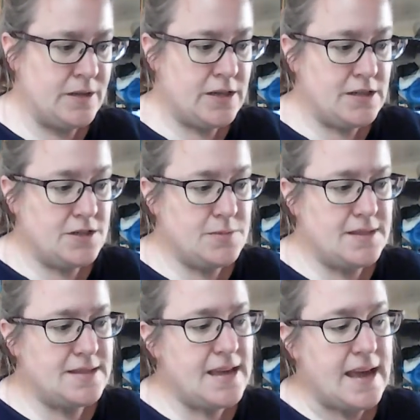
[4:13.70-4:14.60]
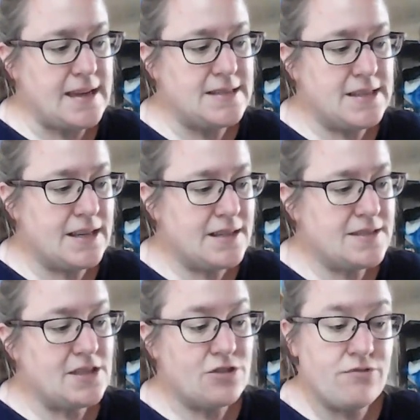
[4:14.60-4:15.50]
So instead, he had
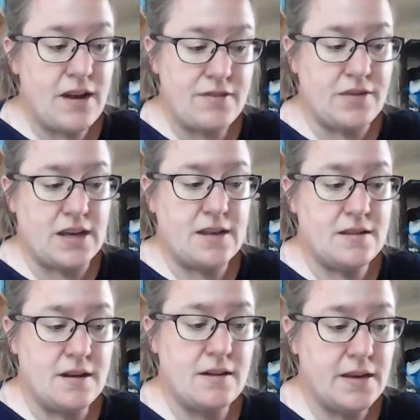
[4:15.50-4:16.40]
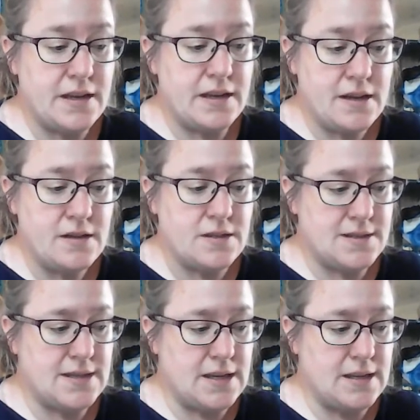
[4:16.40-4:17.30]
done a graphic and highly coloured
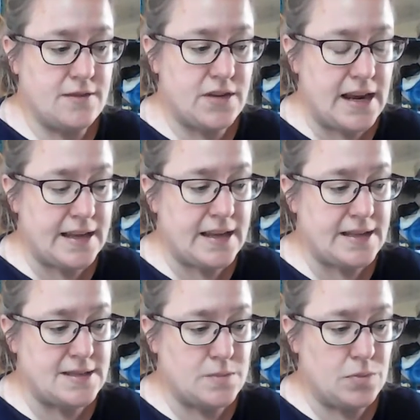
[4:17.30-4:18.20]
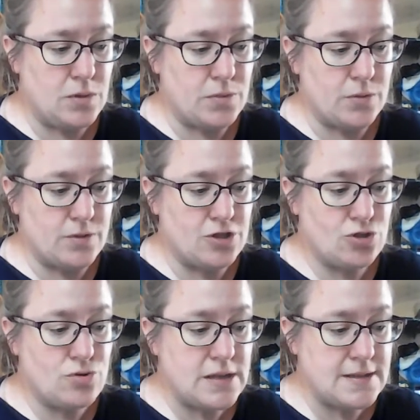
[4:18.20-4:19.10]
scene of a Lancaster bomber with
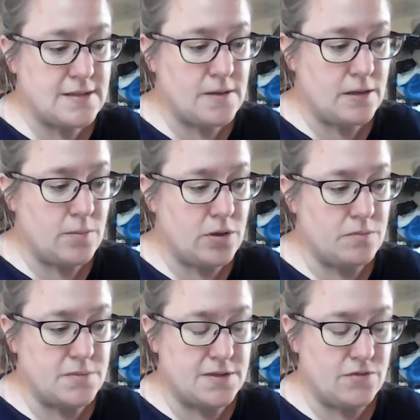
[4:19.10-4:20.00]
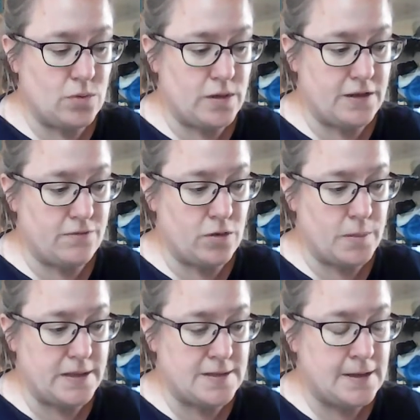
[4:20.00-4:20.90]
strings of little bombs falling from
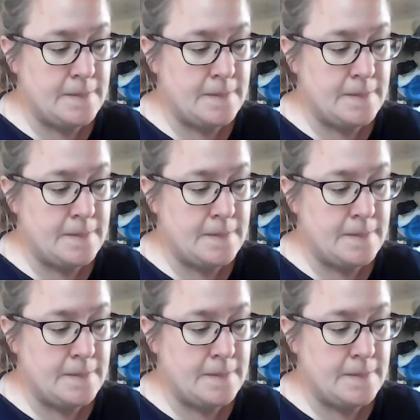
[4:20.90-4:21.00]
it,